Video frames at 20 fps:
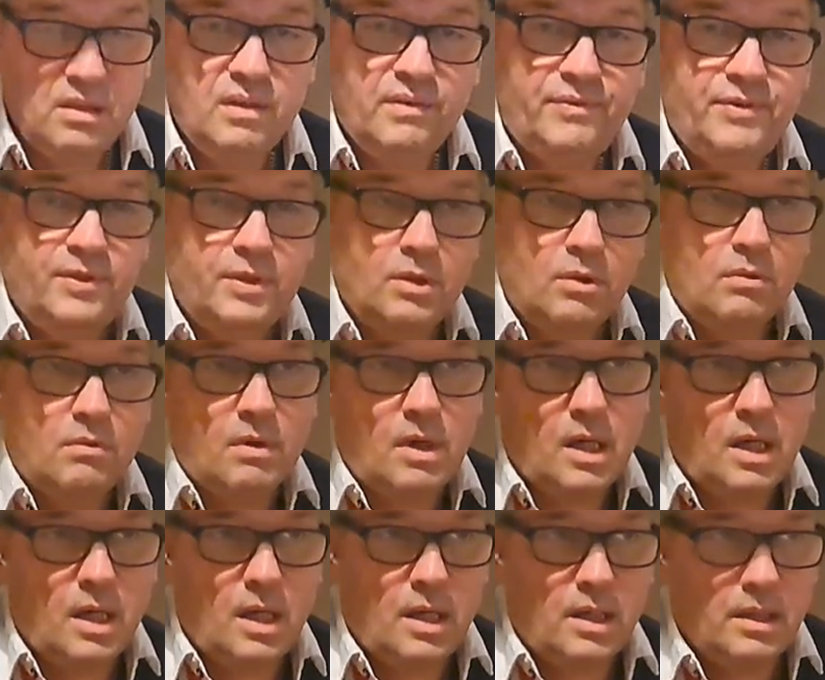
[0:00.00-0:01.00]
if you
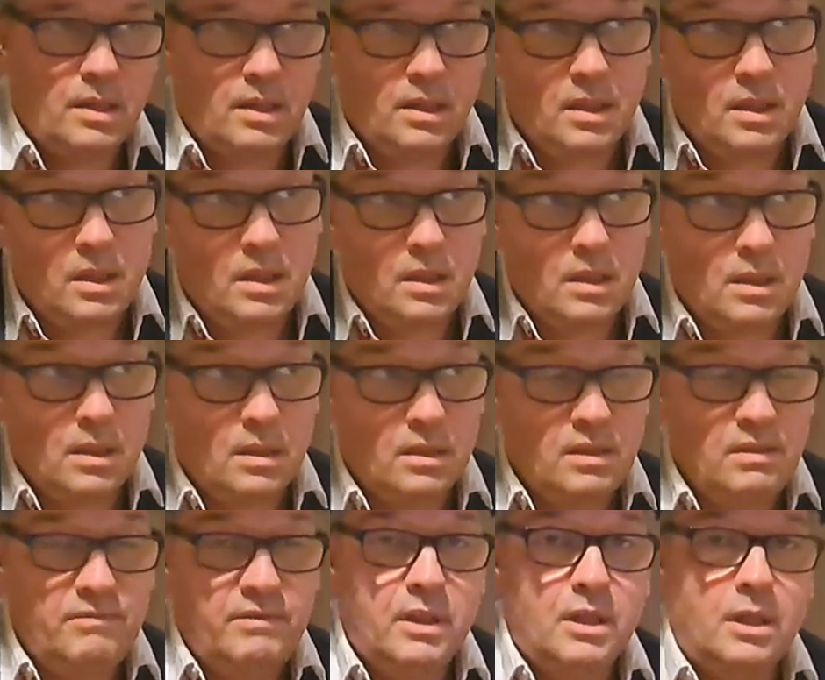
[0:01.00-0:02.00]
are uh,
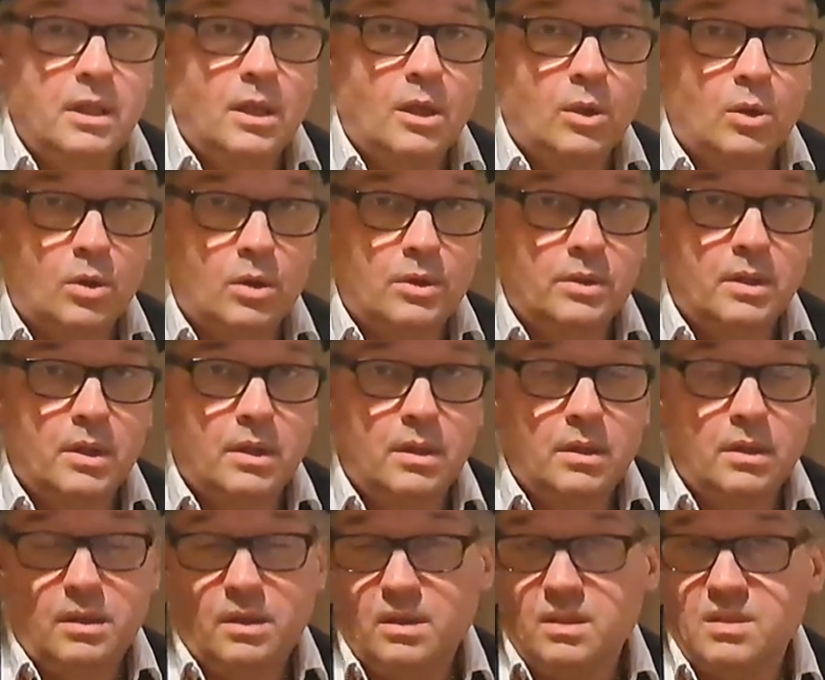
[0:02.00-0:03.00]
living in
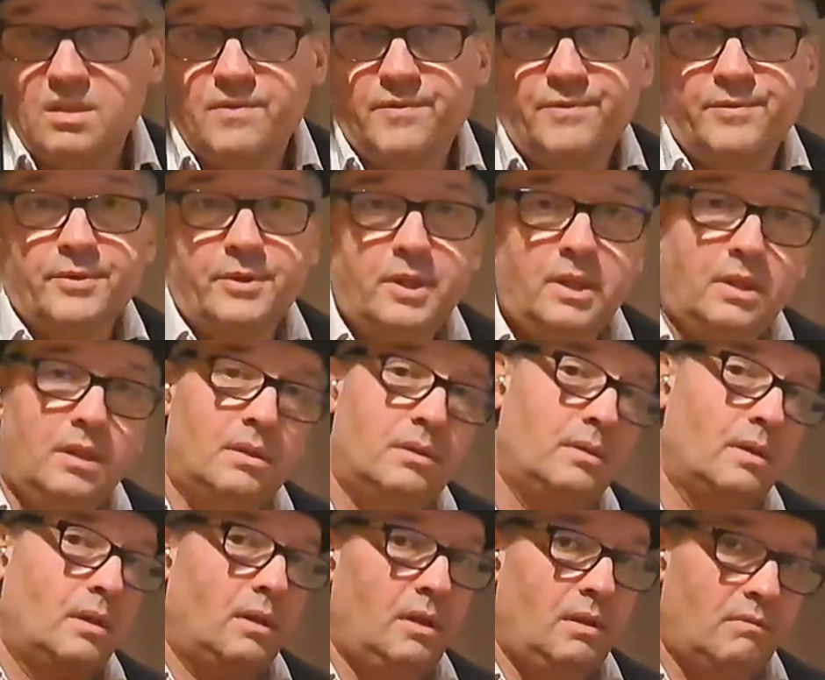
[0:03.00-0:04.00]
london is free
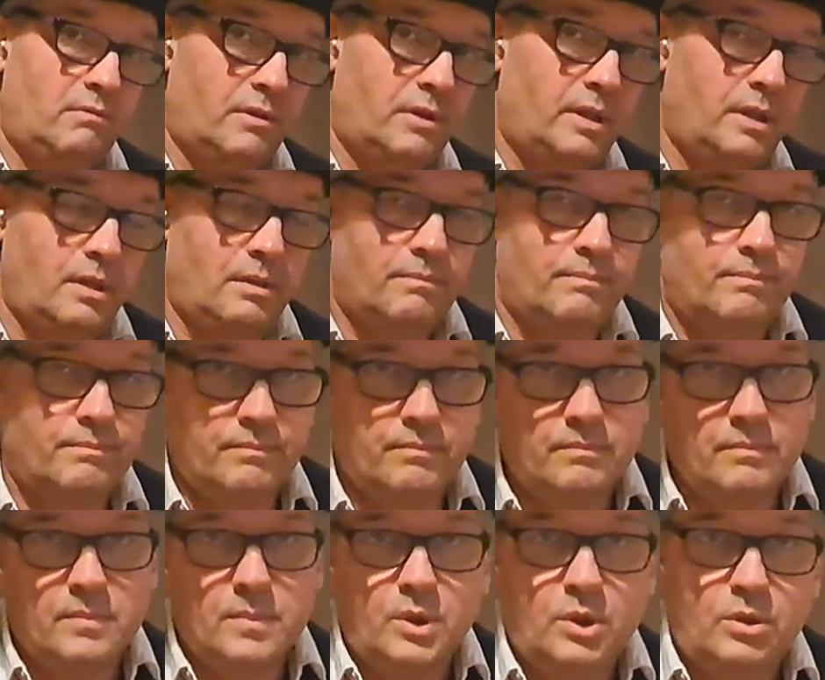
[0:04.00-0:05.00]
delivery
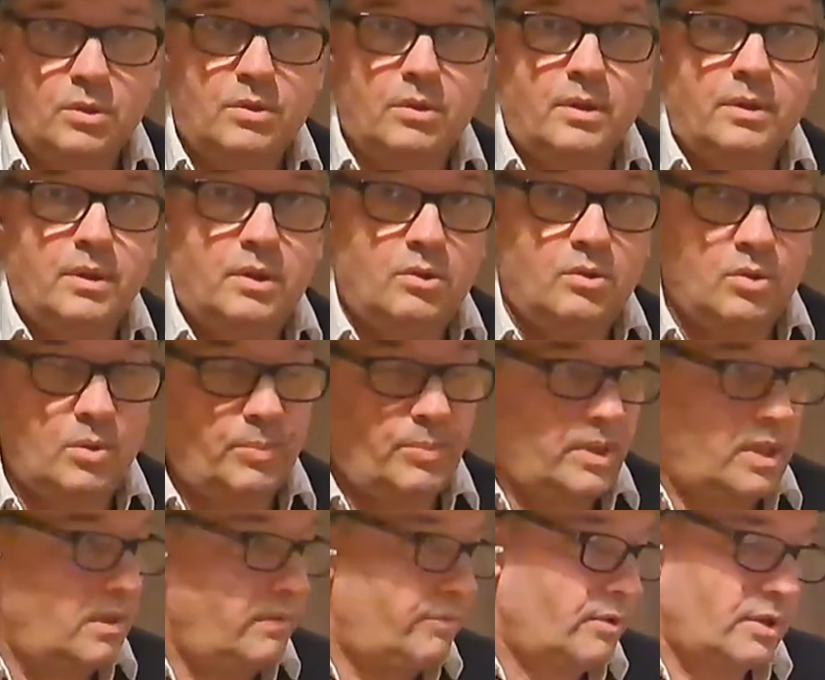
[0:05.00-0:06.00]
you don't need to
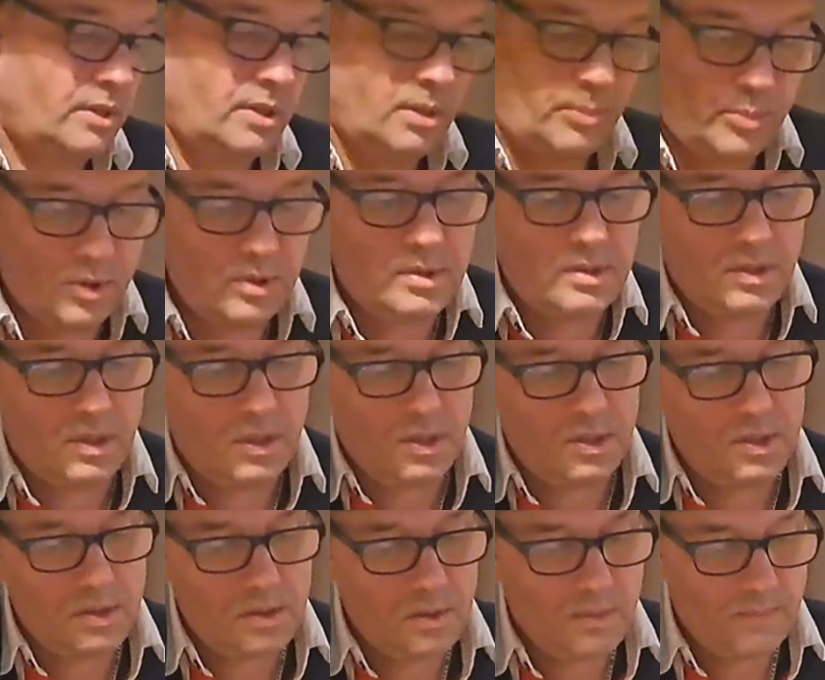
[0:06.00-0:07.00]
pay for the
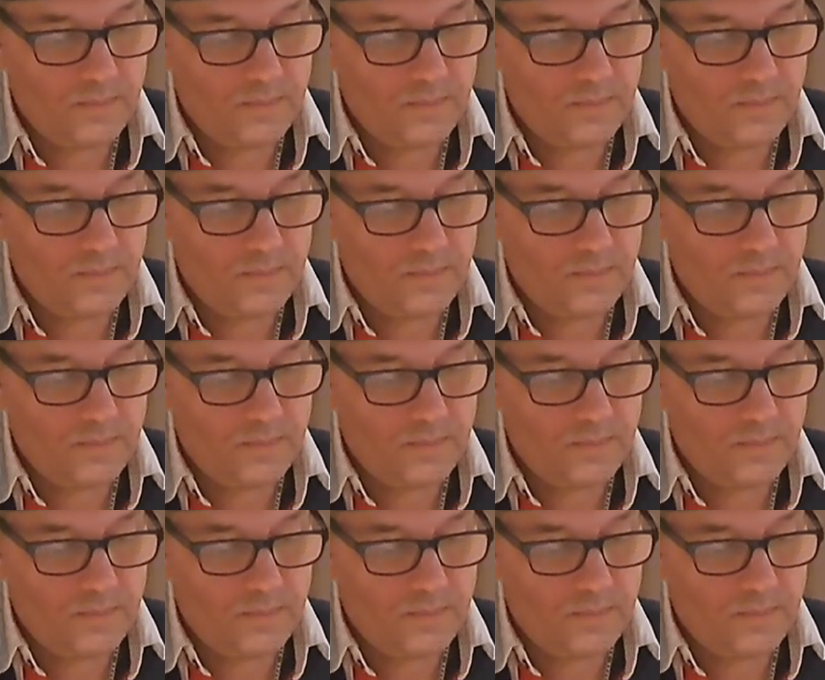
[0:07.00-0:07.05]
postage